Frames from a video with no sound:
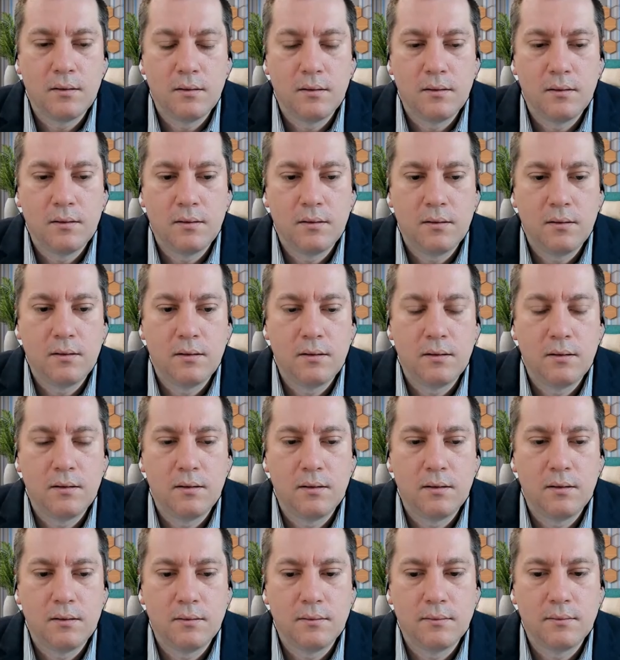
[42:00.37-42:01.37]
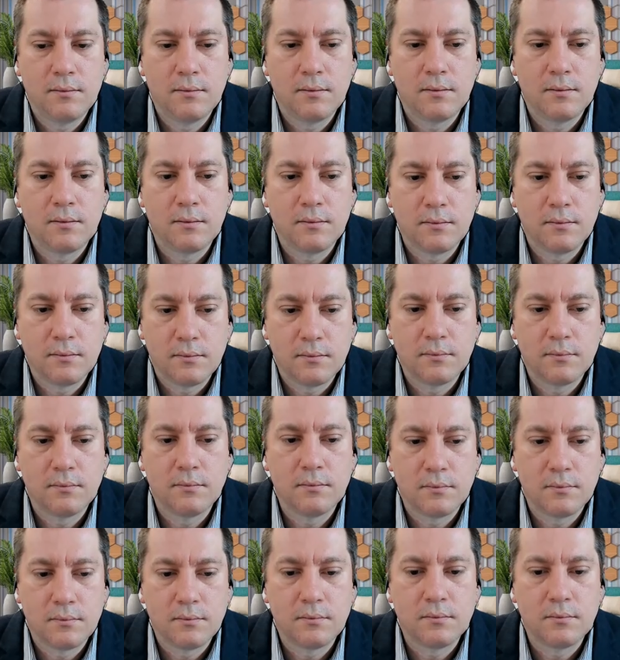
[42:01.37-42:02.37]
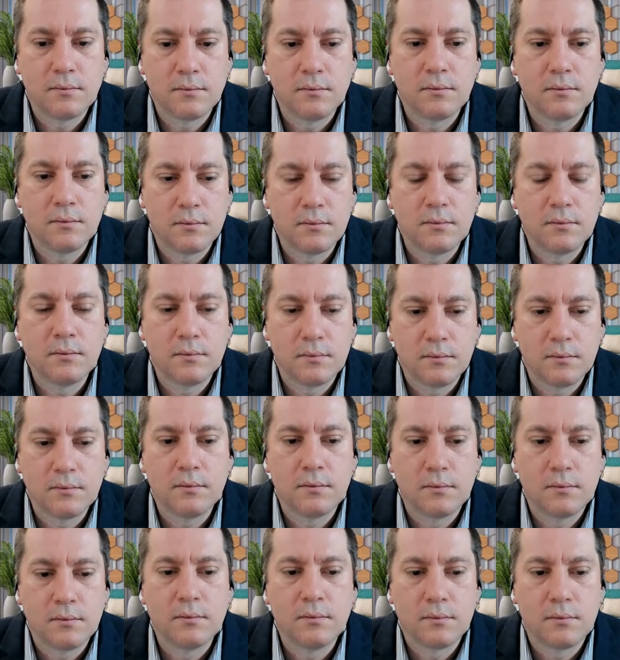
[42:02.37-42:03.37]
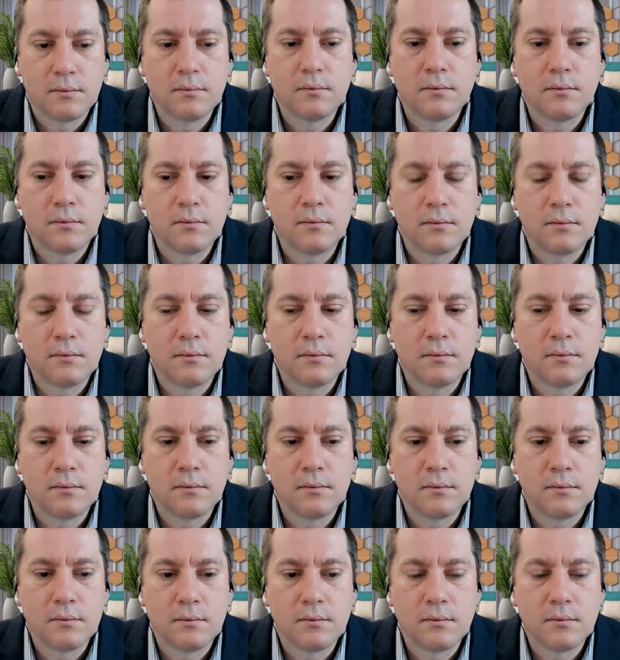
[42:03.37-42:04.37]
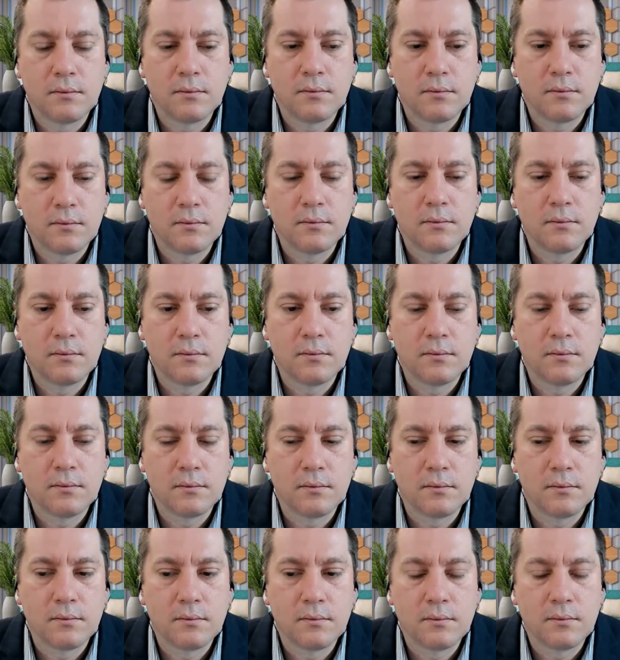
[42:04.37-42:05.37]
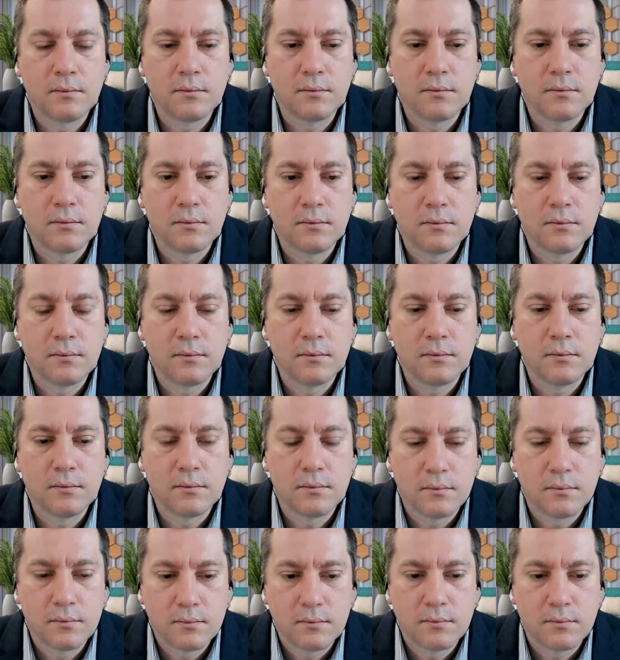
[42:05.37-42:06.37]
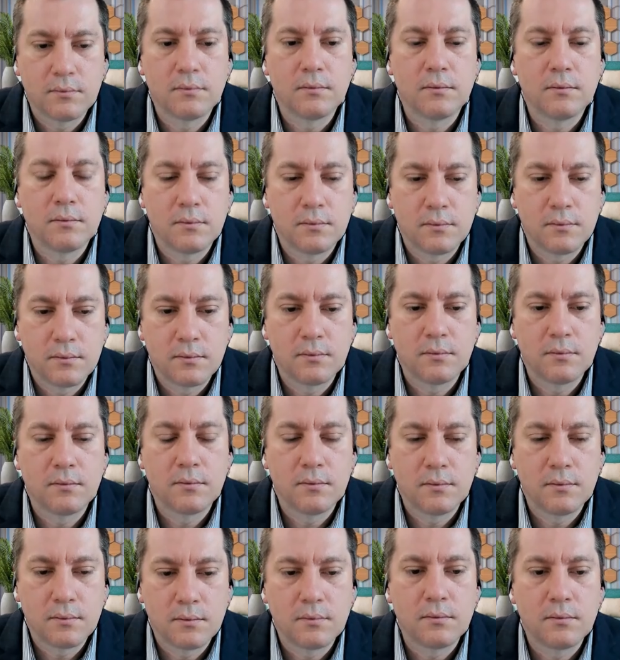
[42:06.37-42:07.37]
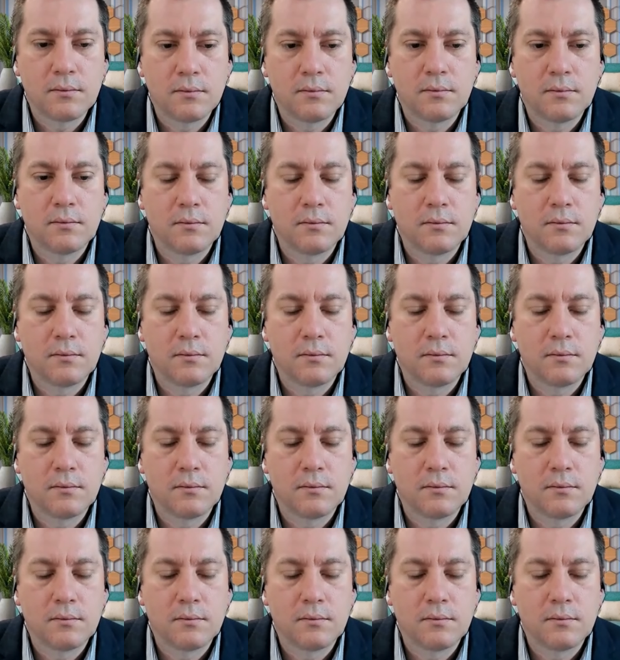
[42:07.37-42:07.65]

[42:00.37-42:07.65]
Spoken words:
No words are spoken by the person on screen.